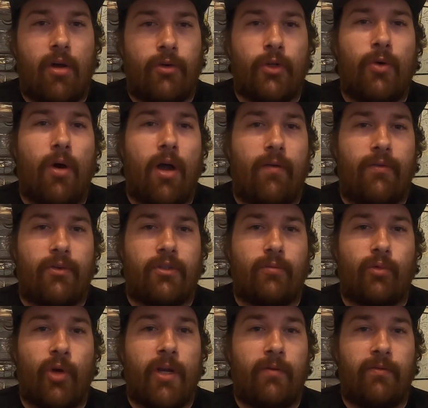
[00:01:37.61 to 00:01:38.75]
do offer some
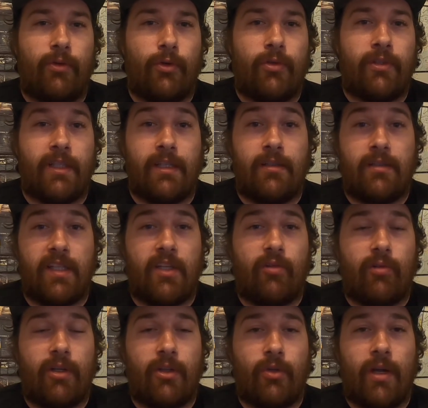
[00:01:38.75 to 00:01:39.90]
great views and
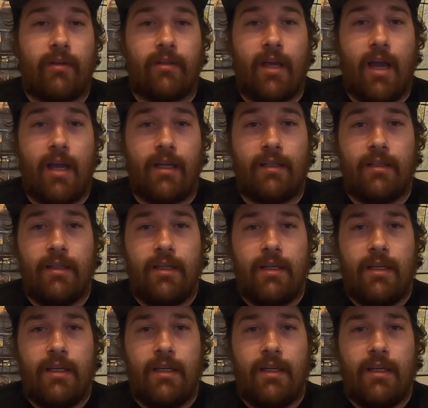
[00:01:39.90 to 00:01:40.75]
scenery throughout the hike.